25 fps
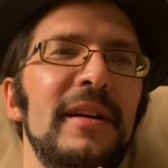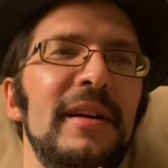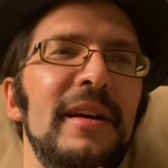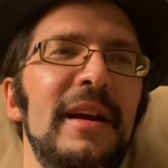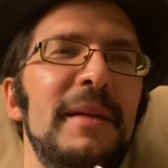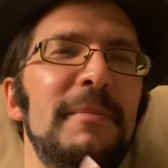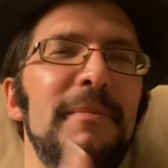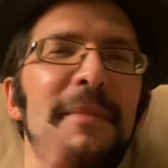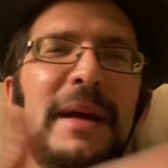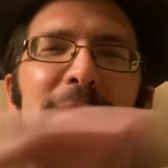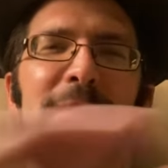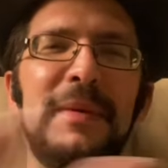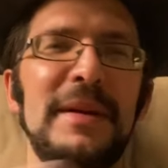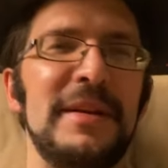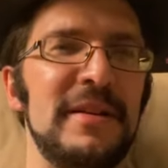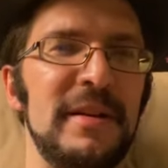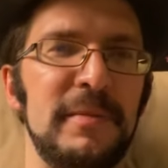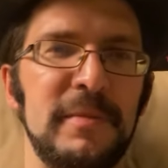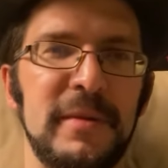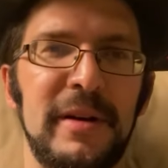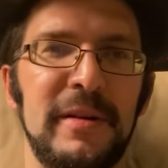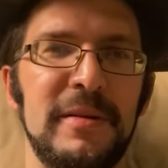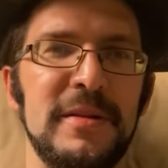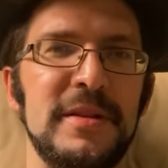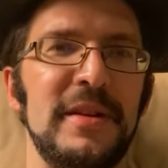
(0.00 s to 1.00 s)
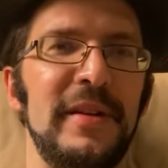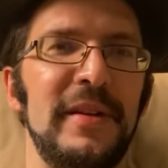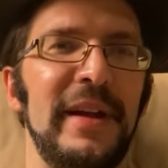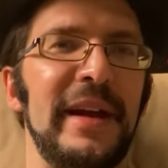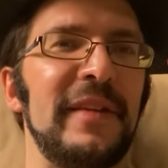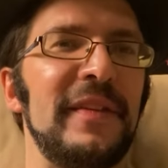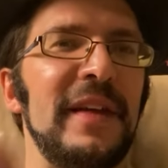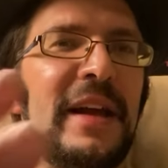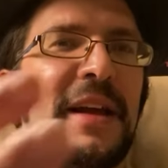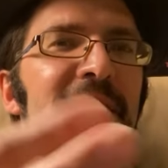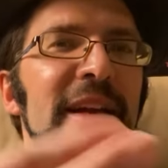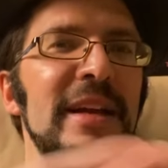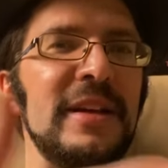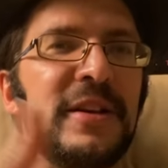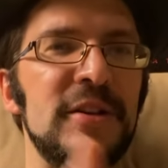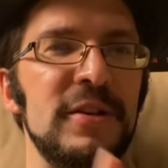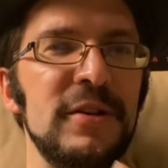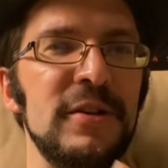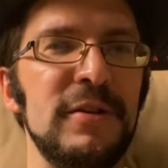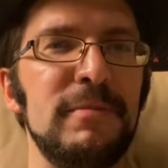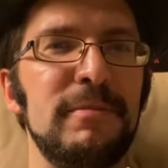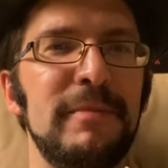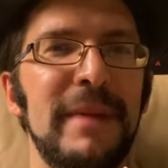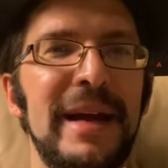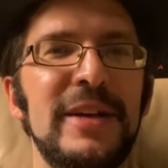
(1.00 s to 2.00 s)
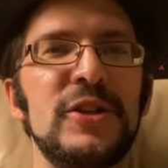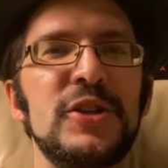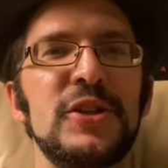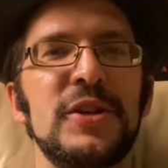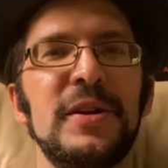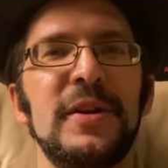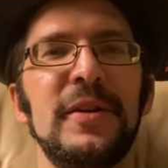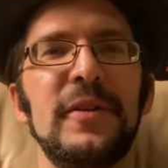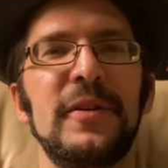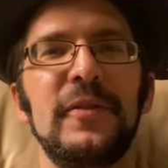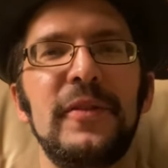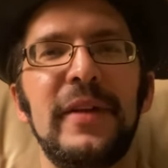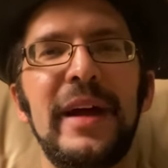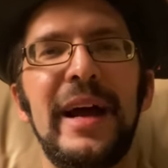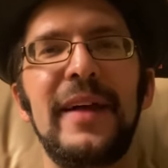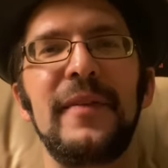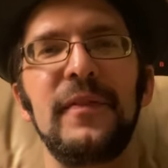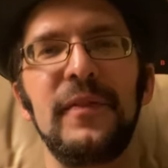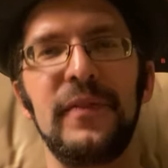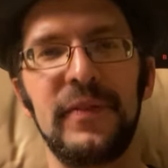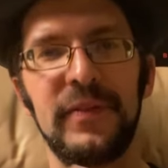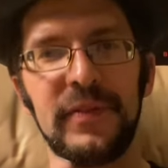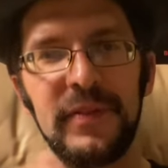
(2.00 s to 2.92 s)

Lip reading: and maybe Tim Thomerson, like they do mention that,